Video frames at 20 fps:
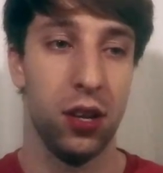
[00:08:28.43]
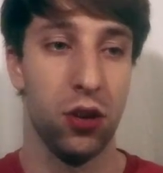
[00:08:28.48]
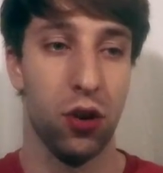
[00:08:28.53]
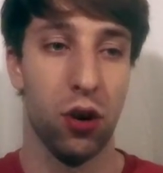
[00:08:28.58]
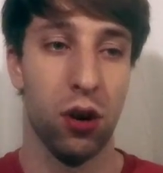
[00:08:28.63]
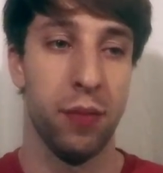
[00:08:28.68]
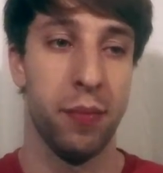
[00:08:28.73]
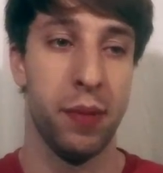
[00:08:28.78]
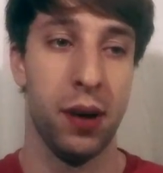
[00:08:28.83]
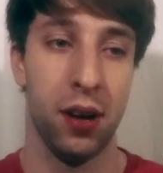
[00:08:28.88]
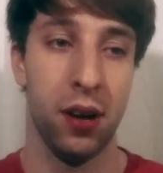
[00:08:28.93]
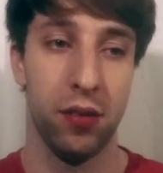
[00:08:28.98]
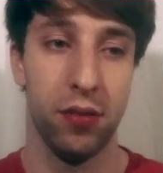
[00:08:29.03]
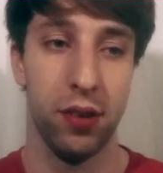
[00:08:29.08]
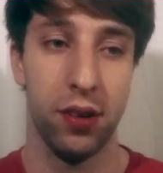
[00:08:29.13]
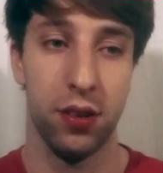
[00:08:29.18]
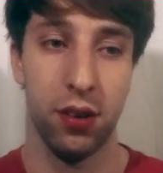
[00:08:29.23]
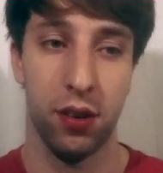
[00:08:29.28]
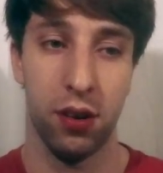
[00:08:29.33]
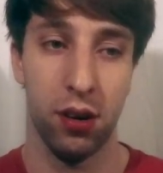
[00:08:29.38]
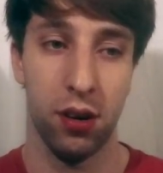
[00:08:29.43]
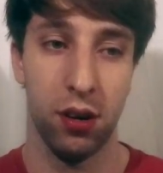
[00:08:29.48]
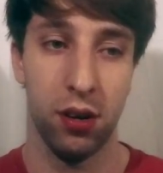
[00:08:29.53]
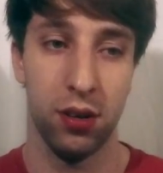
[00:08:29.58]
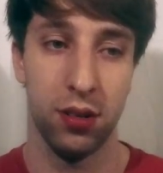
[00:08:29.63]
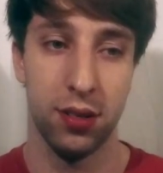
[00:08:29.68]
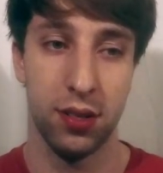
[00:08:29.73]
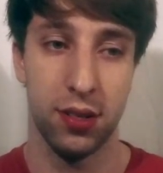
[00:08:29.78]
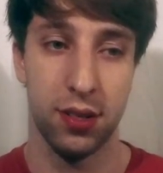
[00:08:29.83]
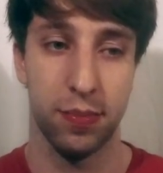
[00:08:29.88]
Norma
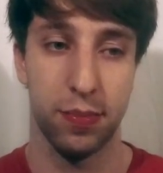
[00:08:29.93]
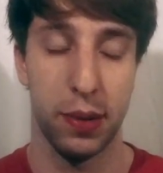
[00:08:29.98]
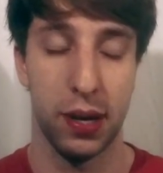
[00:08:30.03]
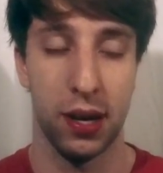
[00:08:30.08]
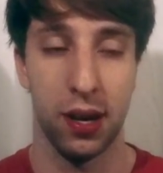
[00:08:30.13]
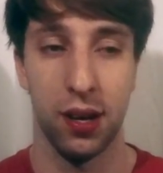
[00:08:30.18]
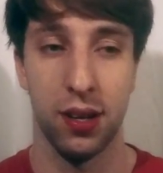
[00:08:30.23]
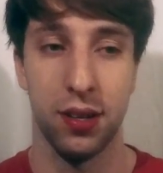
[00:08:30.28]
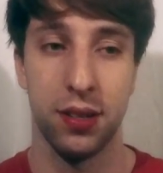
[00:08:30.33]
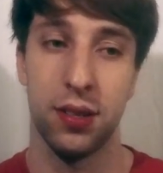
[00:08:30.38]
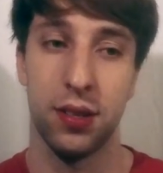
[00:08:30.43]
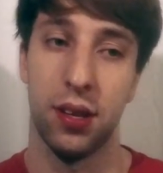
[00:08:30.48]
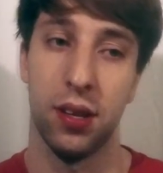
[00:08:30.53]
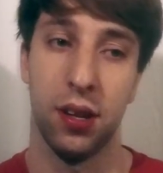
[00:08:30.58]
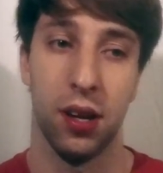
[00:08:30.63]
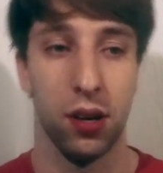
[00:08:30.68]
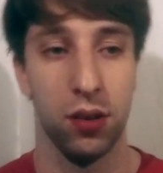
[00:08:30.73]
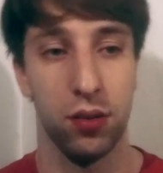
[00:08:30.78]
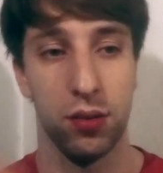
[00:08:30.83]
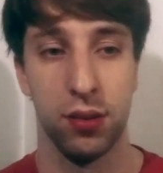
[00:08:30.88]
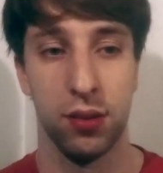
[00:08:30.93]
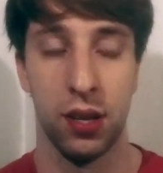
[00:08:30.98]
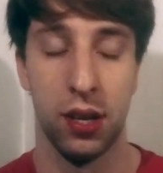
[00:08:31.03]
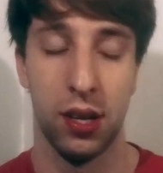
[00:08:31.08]
returns because, you know,